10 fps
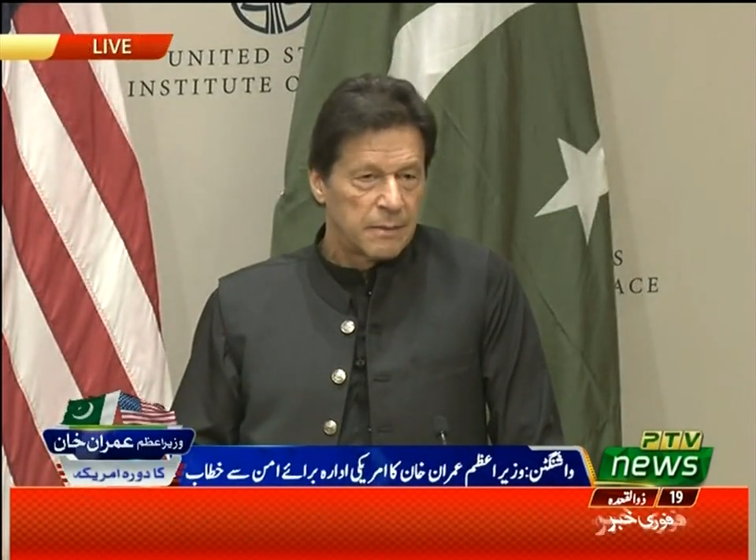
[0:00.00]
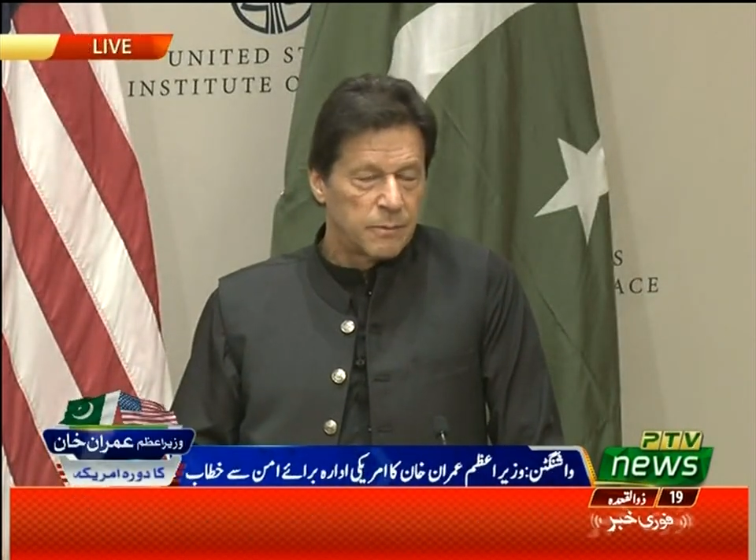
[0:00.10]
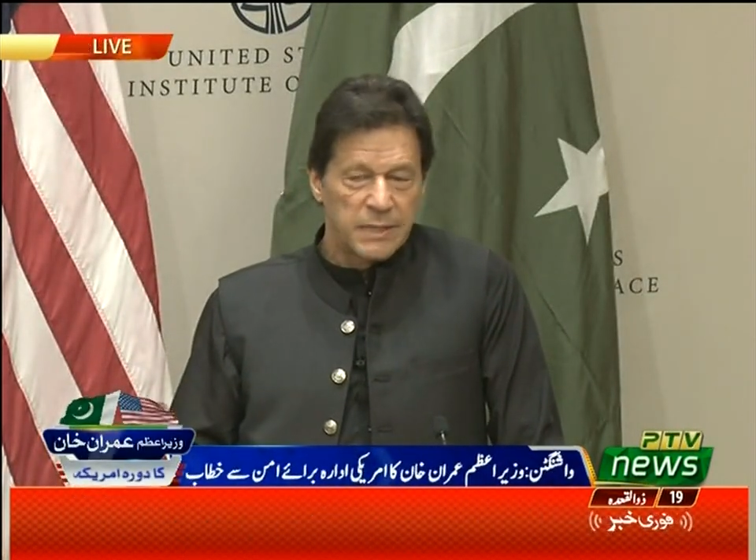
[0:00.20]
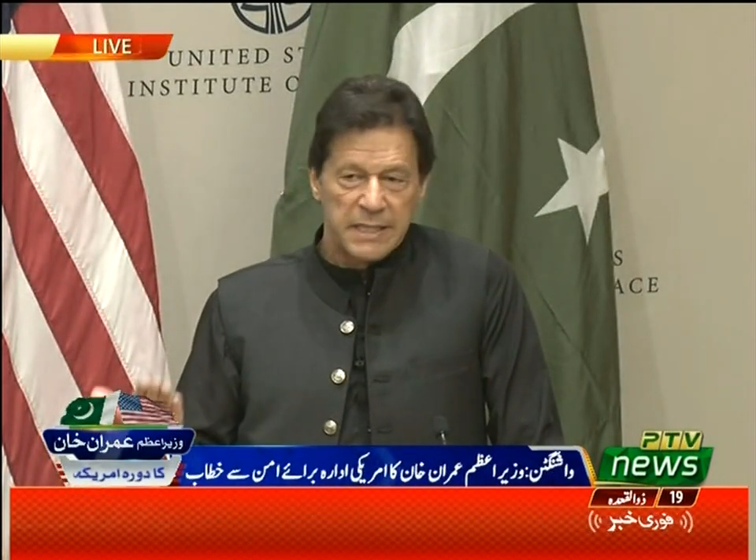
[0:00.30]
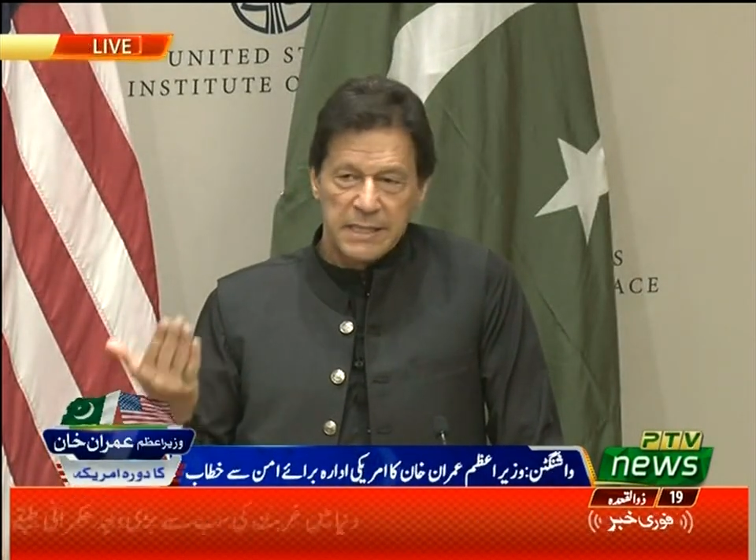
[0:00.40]

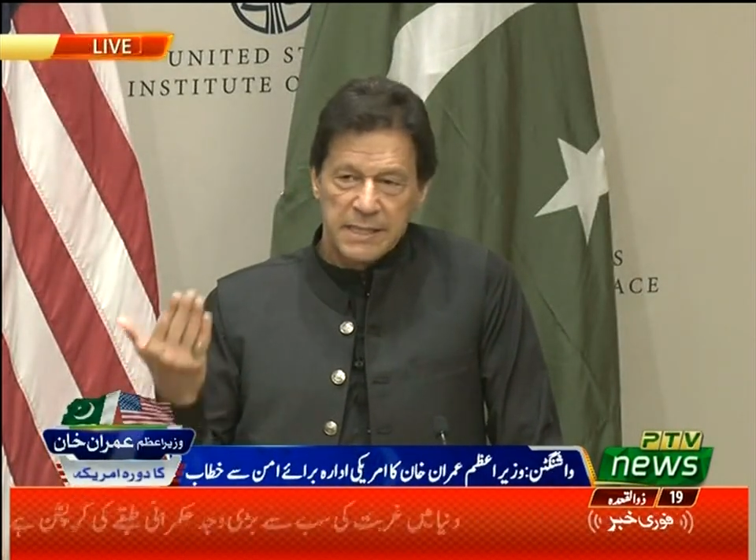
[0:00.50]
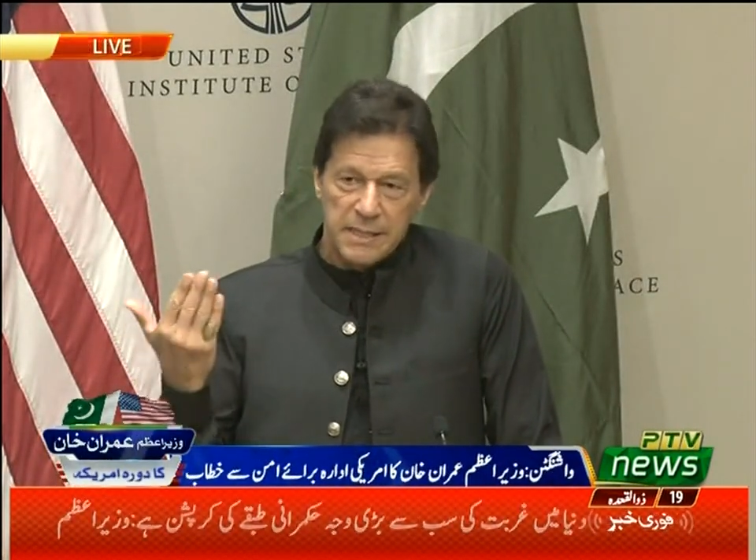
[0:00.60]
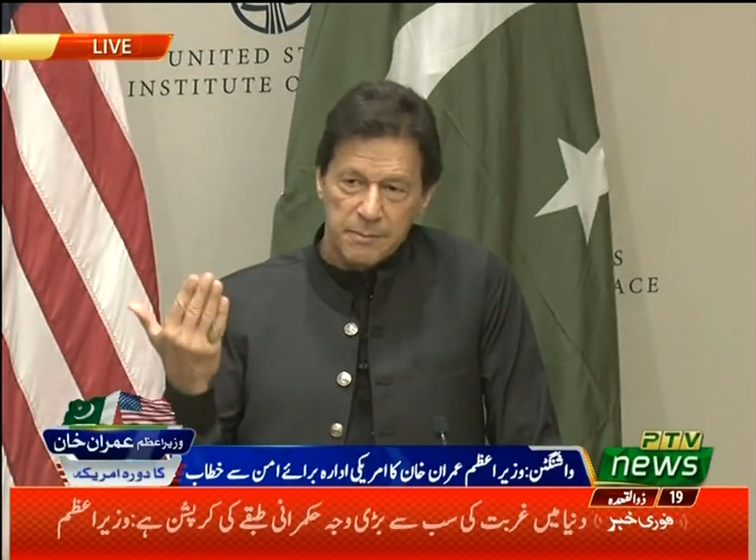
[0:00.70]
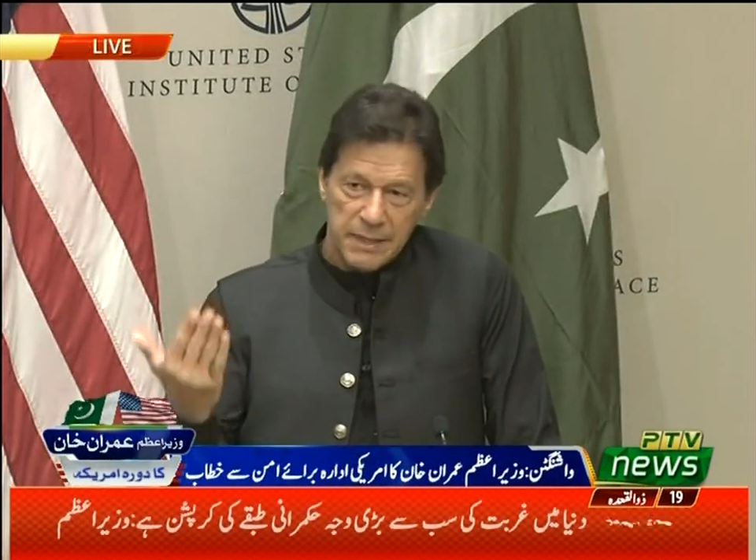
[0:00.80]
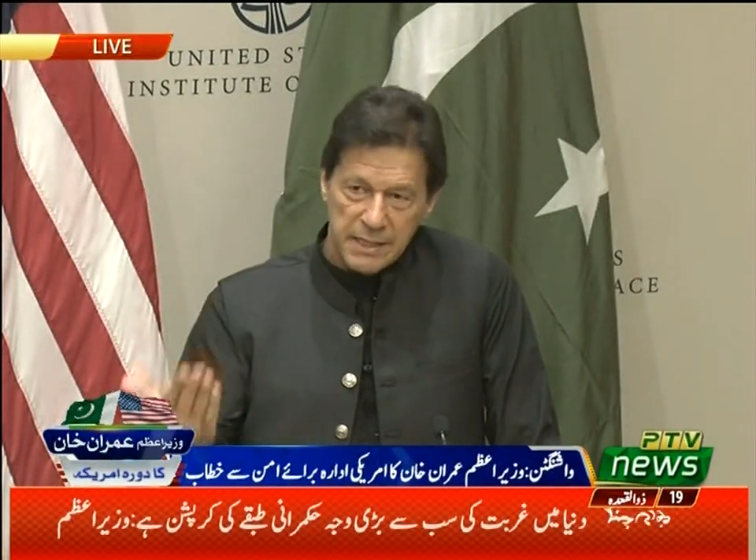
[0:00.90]
We need
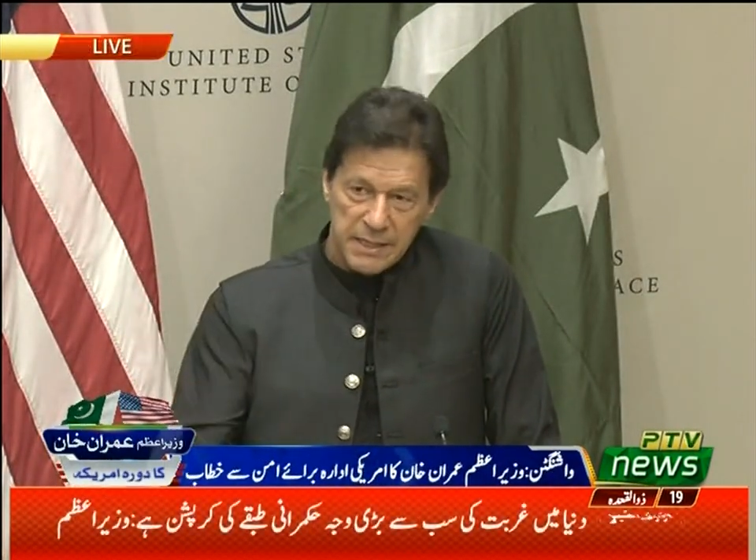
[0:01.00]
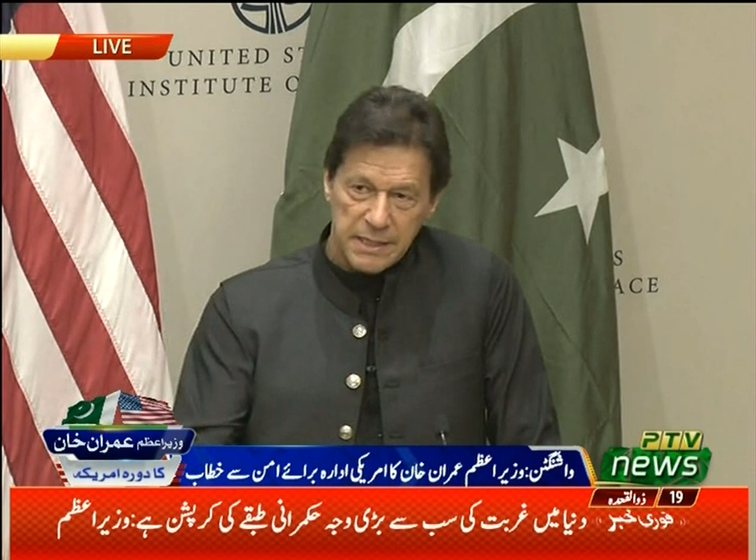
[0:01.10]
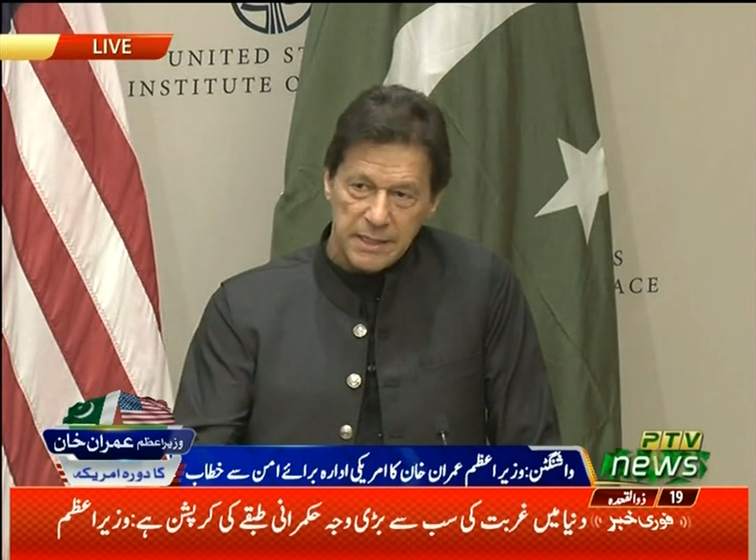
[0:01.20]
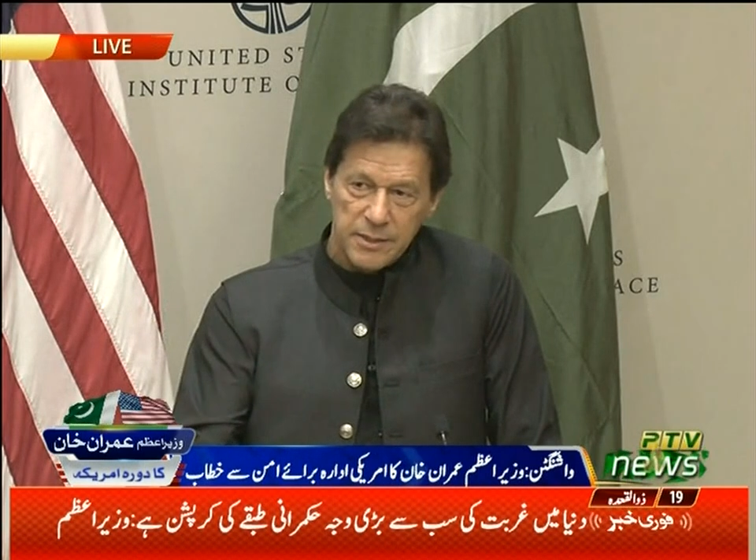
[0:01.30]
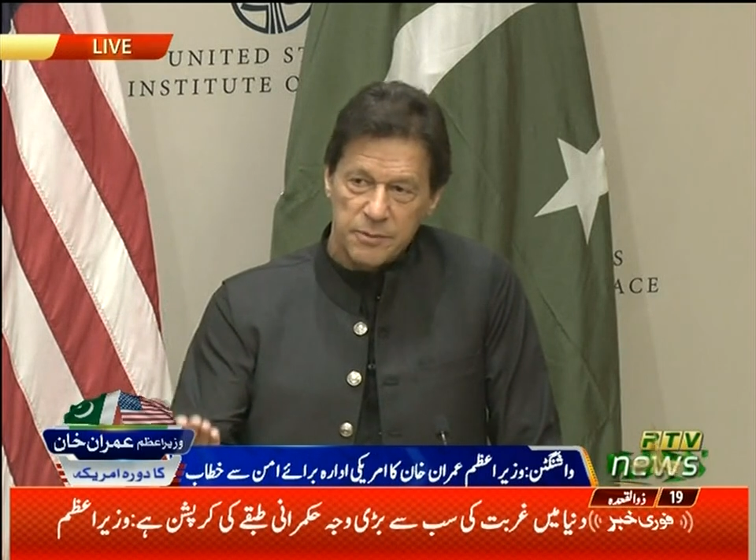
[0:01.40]

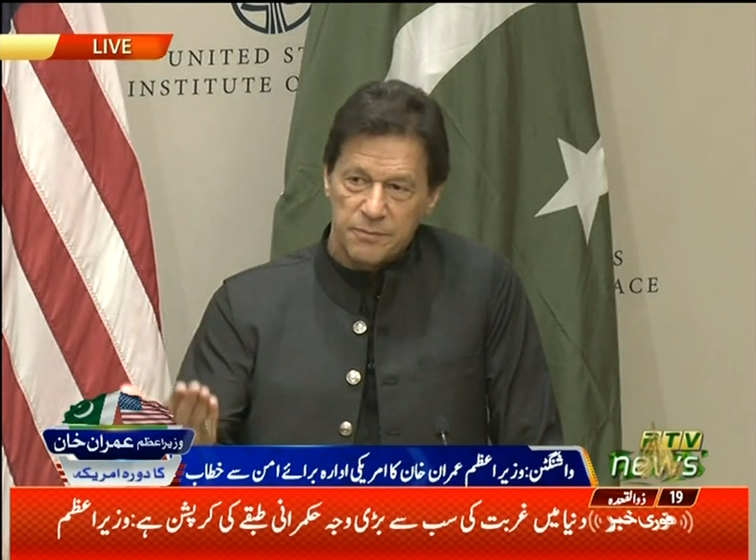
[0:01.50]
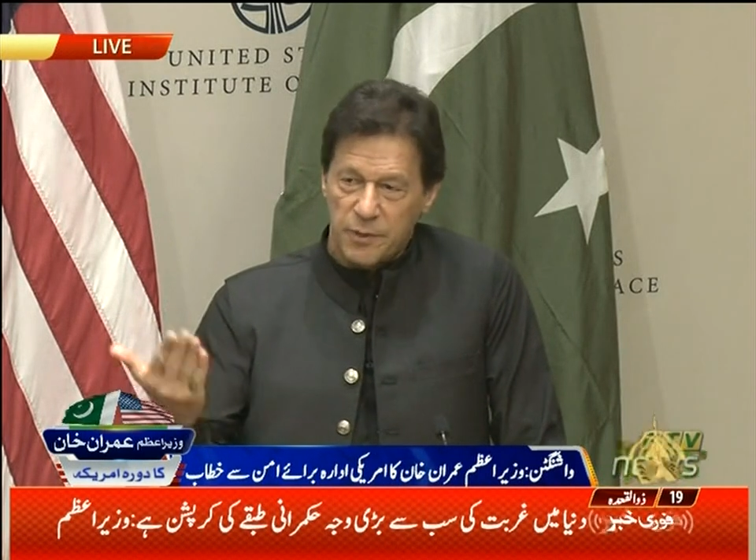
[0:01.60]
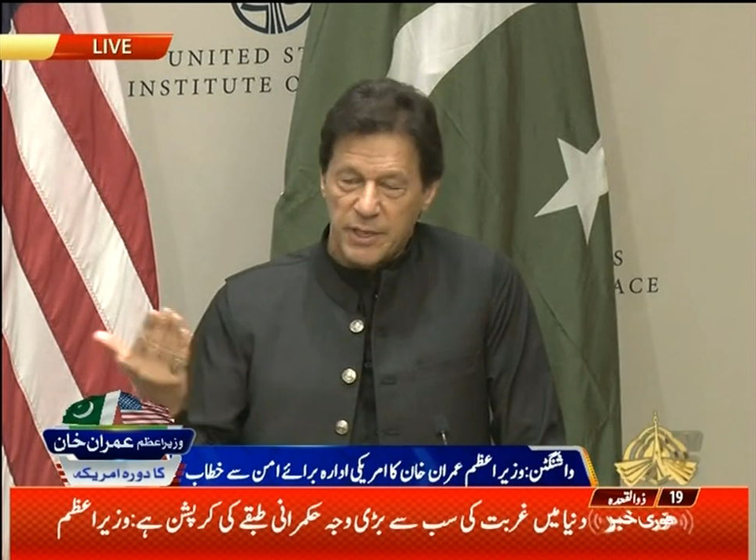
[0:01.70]
stability for